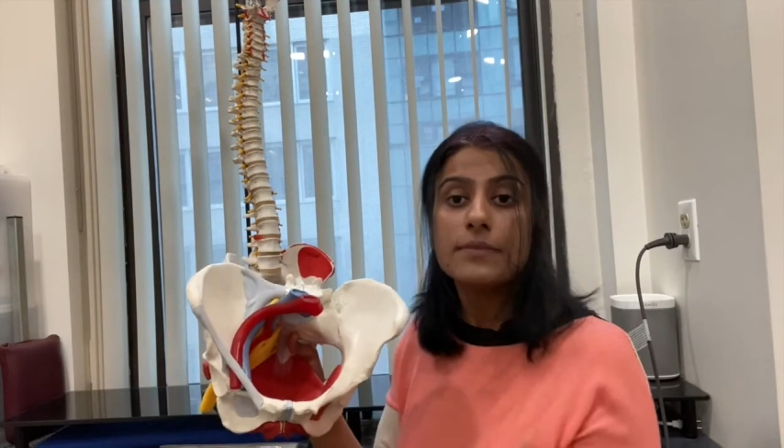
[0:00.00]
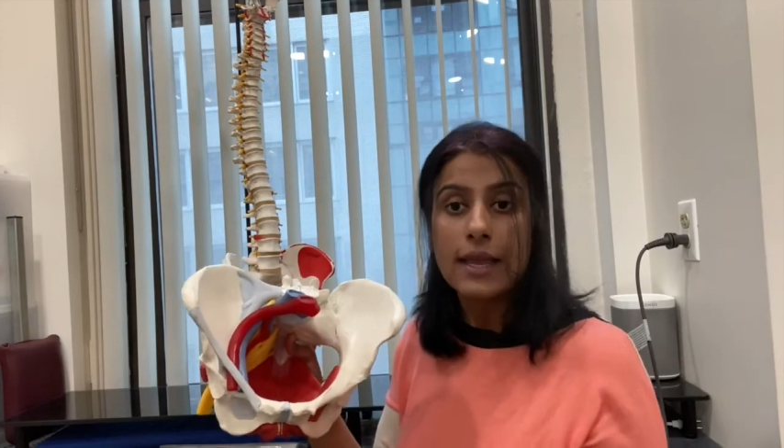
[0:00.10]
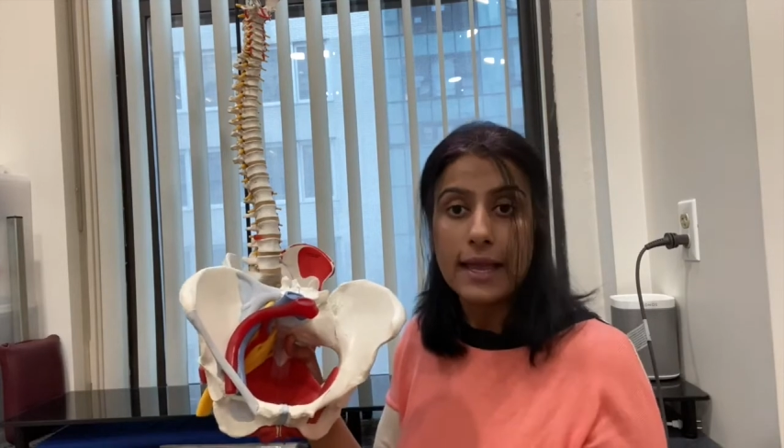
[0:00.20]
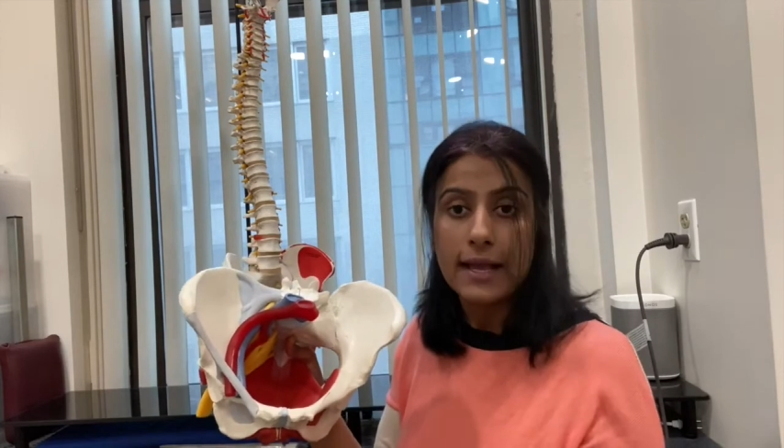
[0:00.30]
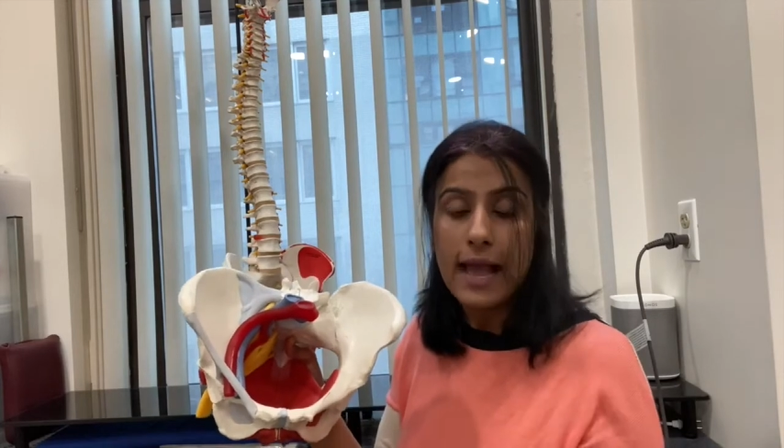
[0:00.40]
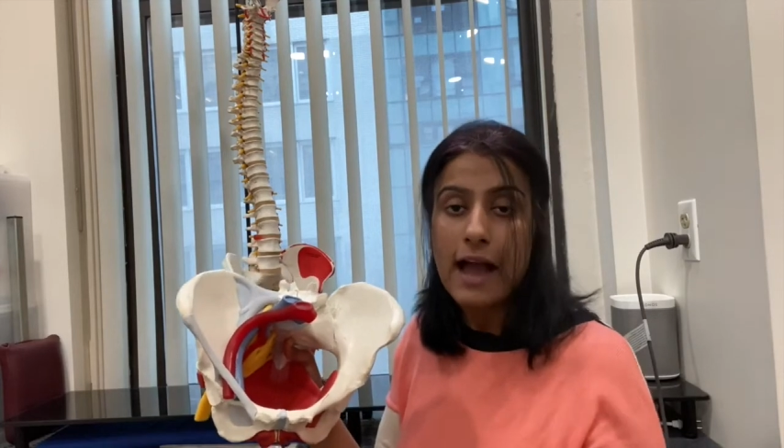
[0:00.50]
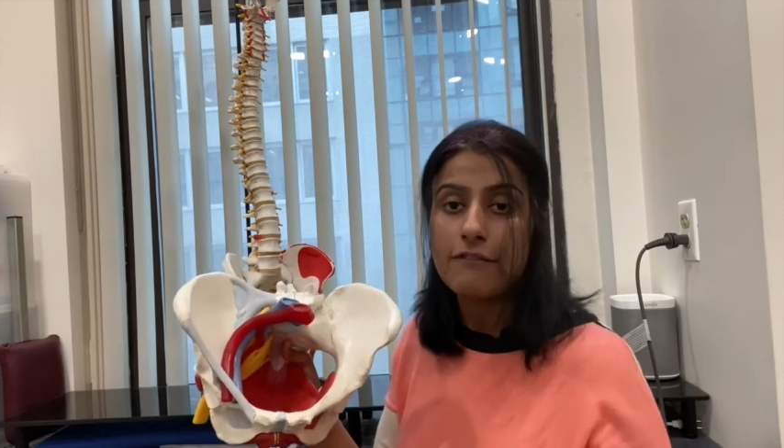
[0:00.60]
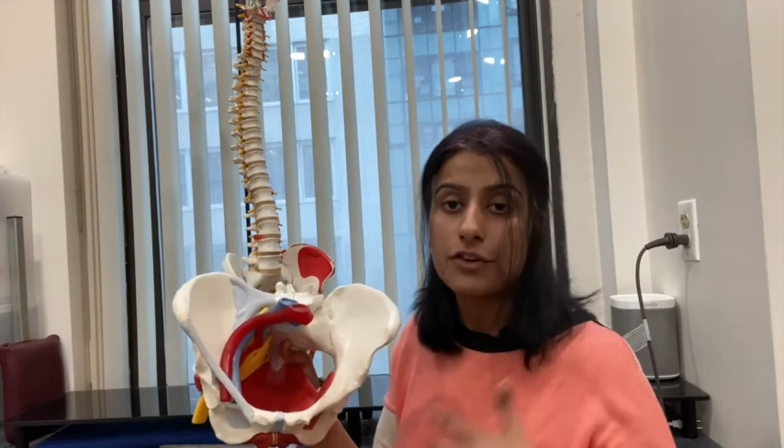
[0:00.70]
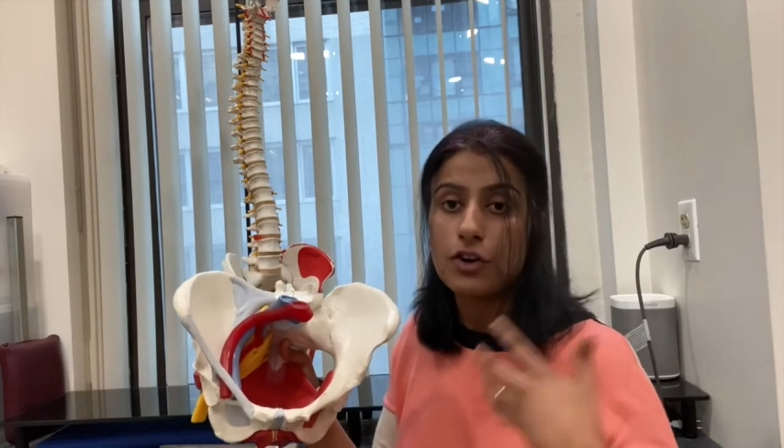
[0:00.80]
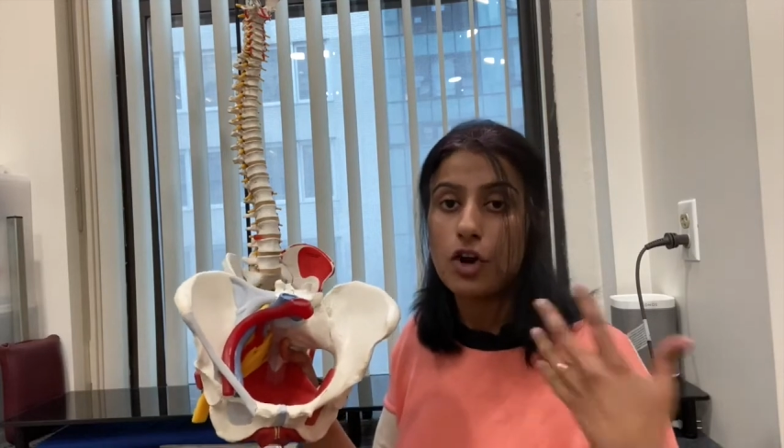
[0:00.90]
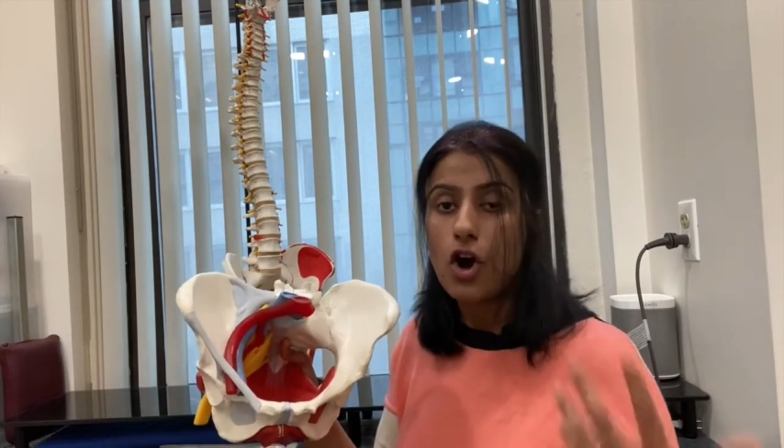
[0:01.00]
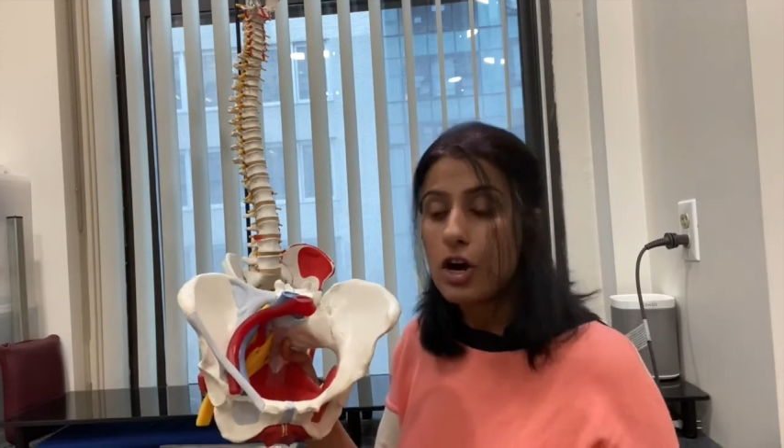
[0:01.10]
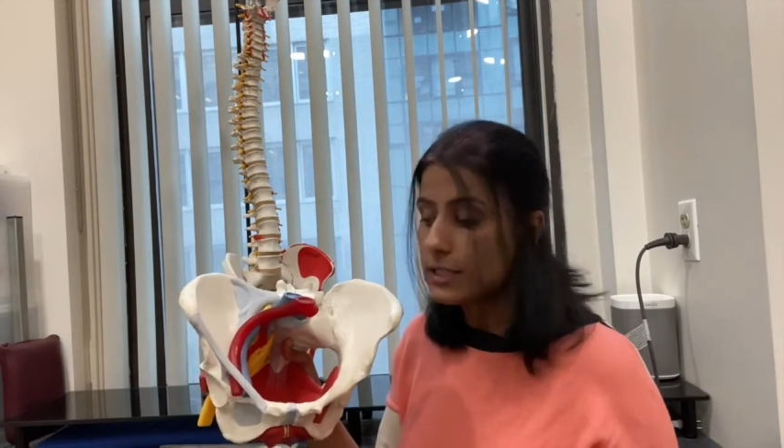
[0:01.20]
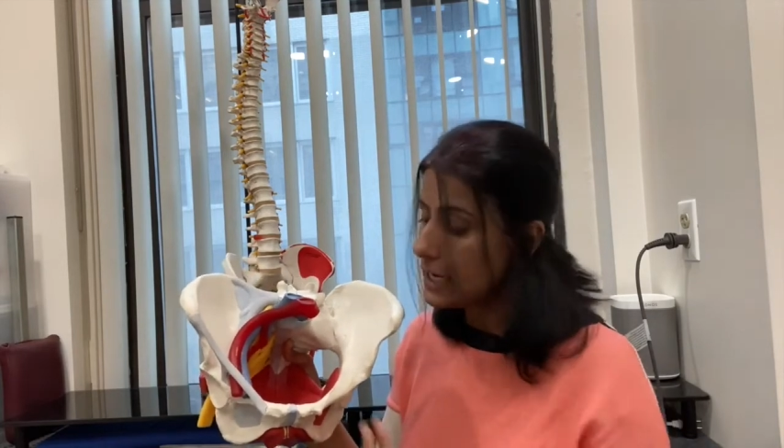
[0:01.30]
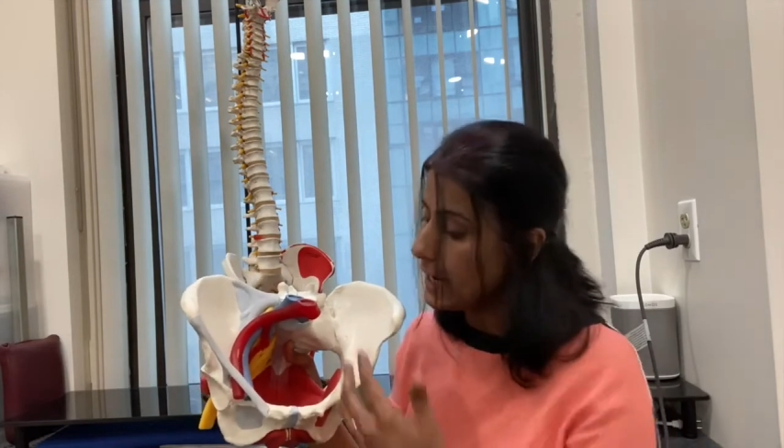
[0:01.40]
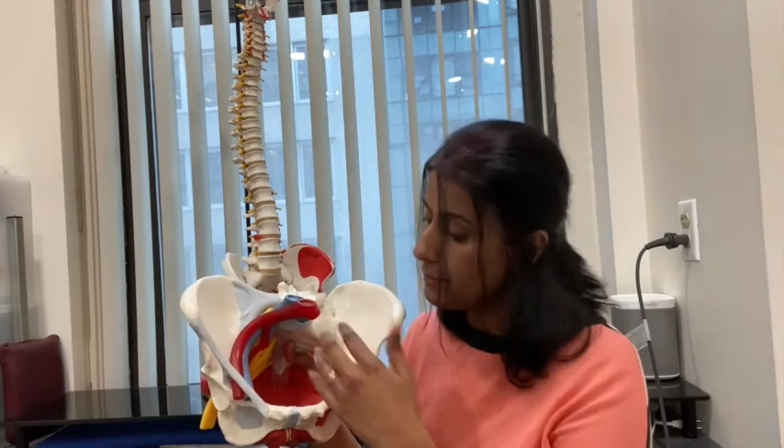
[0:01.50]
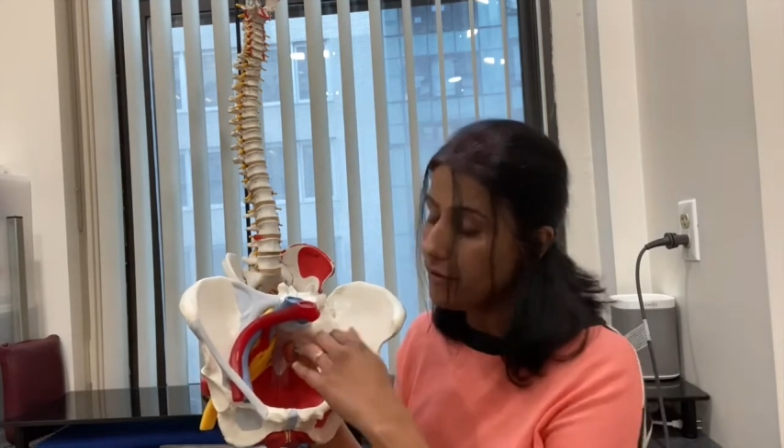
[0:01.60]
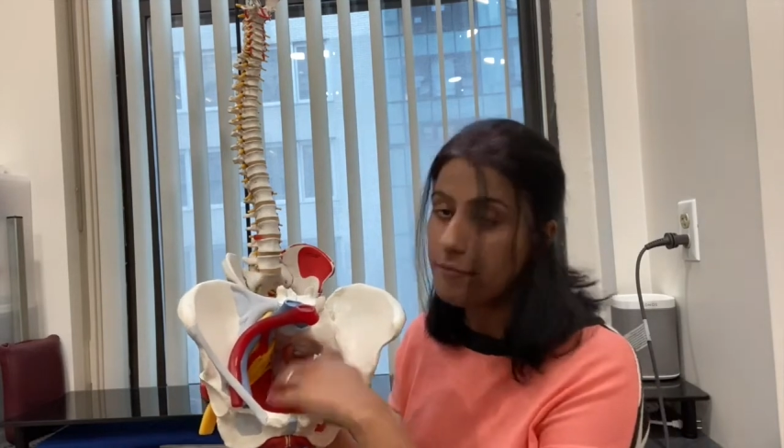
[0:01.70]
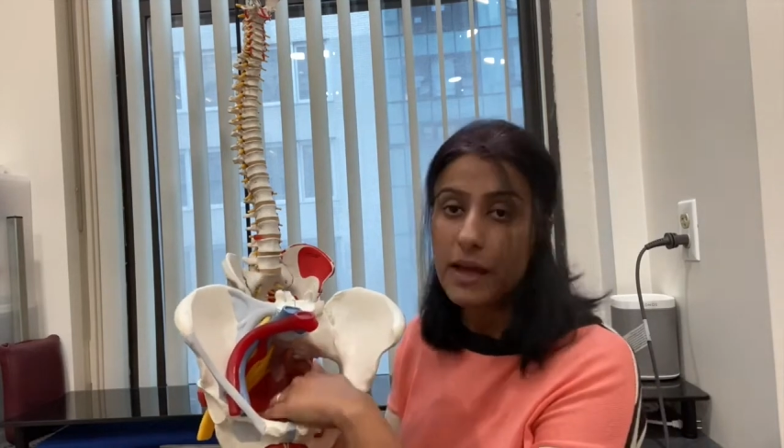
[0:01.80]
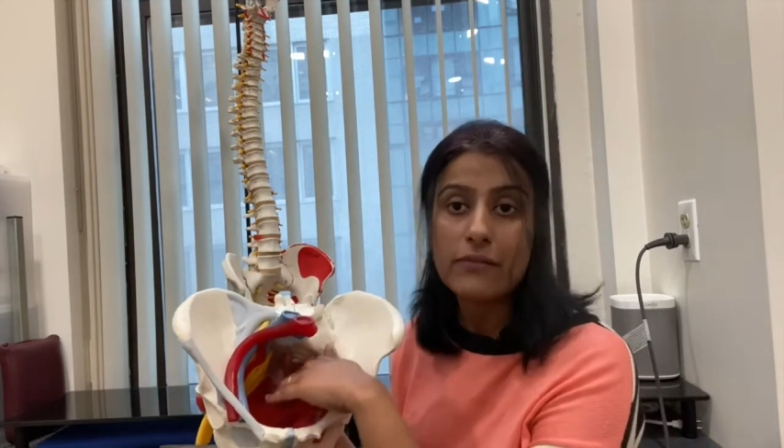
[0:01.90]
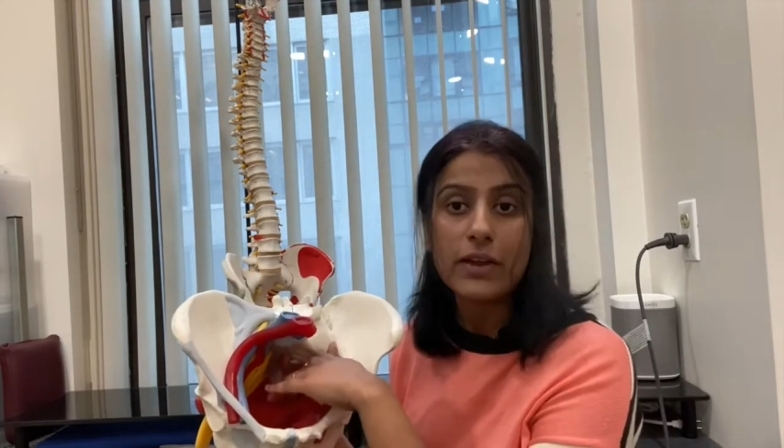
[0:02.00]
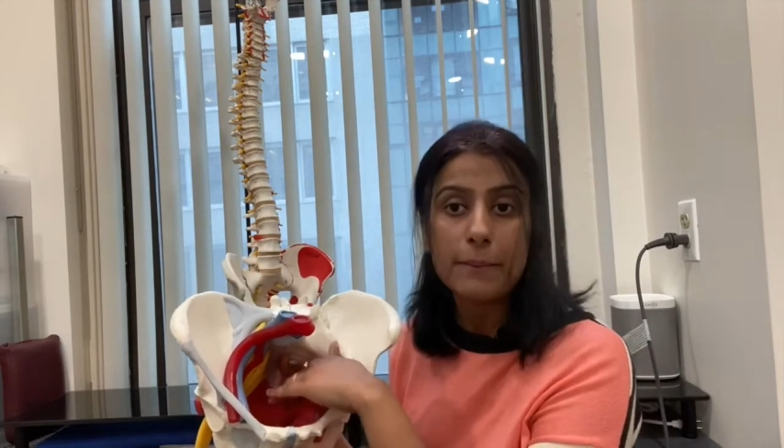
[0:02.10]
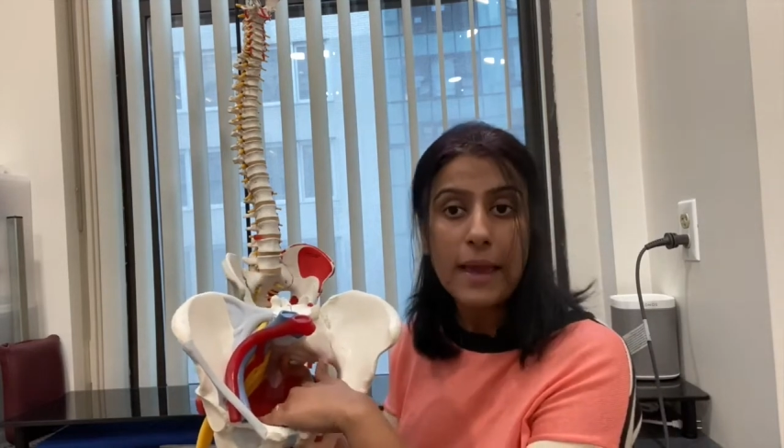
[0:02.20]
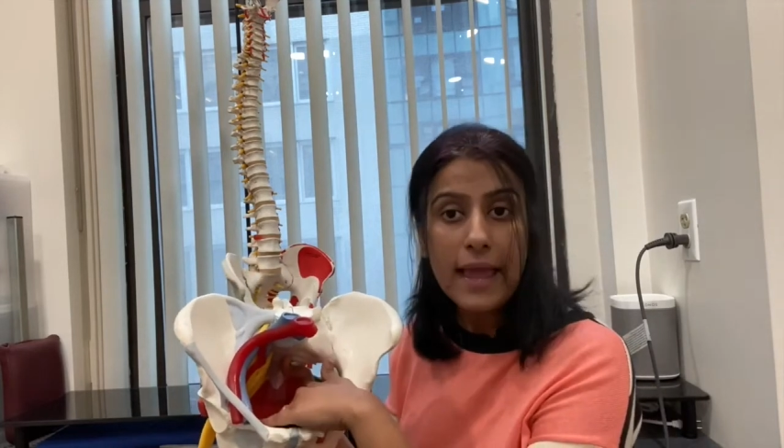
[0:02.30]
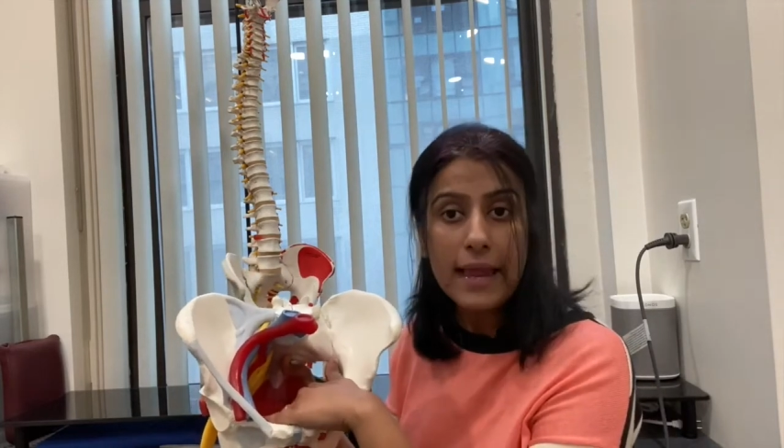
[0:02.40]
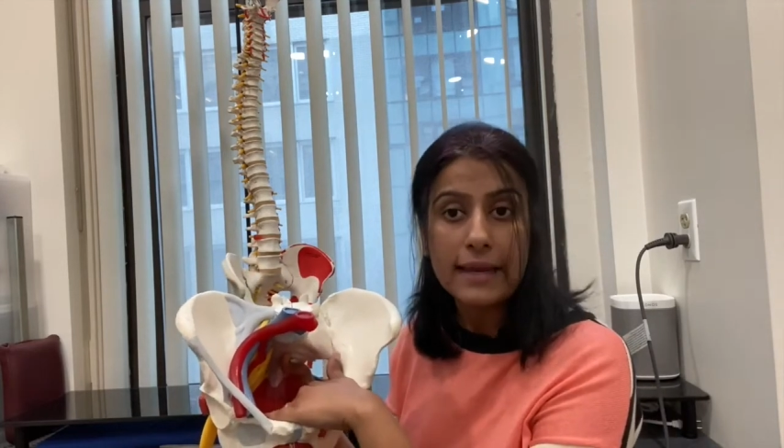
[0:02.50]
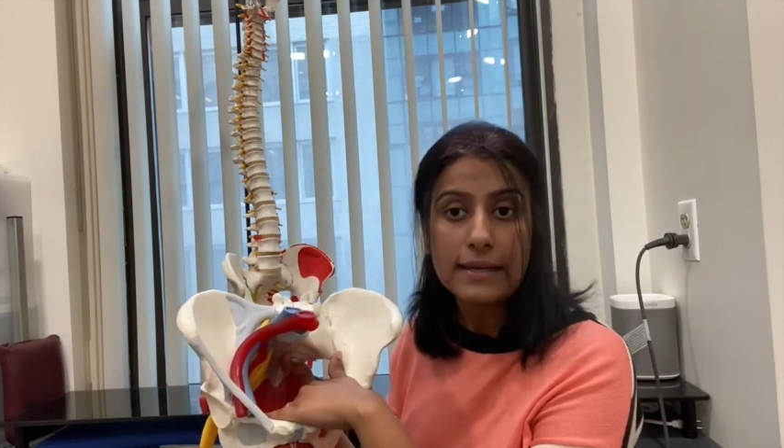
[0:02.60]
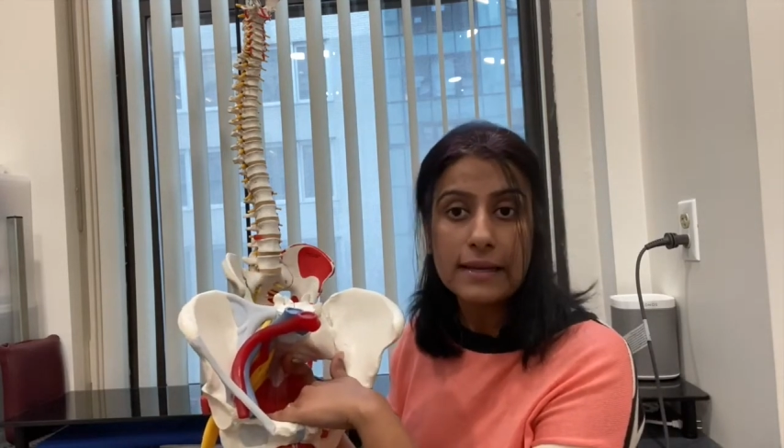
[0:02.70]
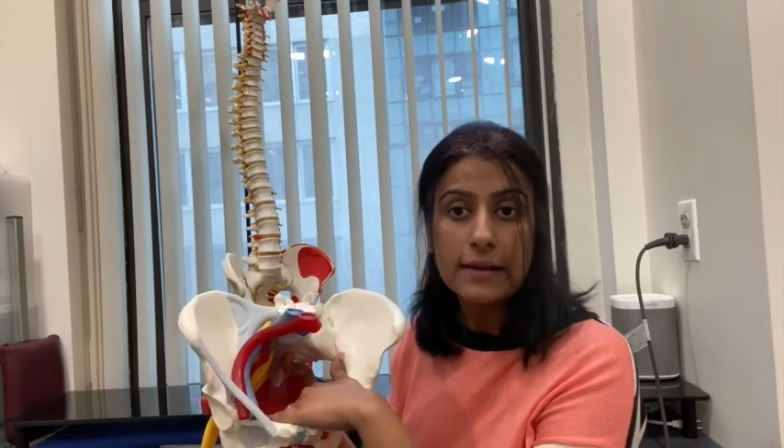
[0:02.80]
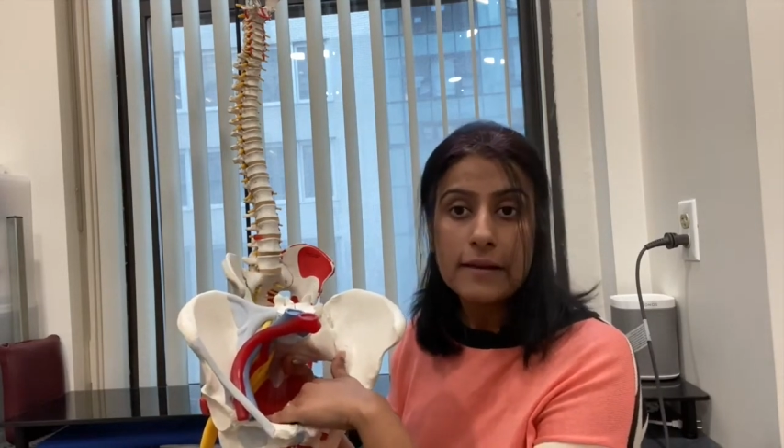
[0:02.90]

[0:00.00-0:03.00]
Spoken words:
thing, after a long time of pelvic pain,